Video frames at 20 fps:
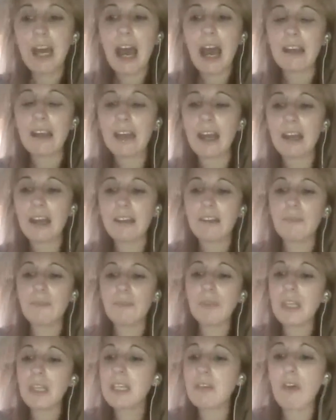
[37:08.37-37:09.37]
And
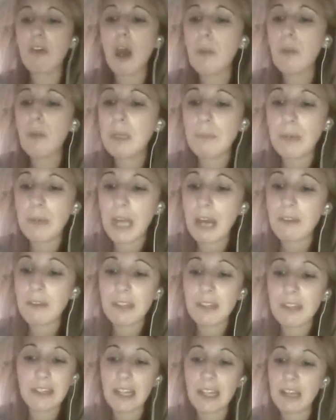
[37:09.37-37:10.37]
there are people
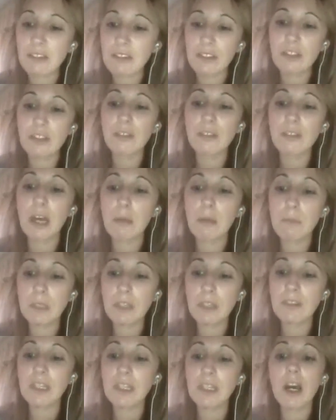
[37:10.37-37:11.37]
out there that do that
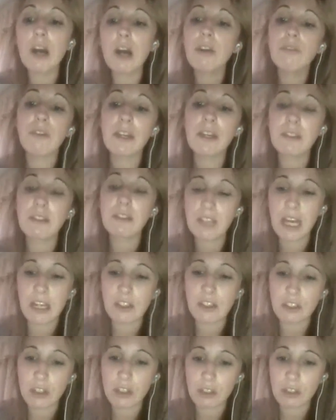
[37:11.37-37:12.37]
because they are afraid of getting
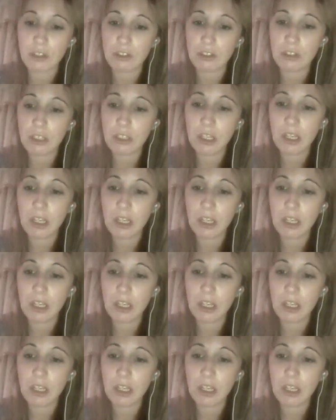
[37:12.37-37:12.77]
judged,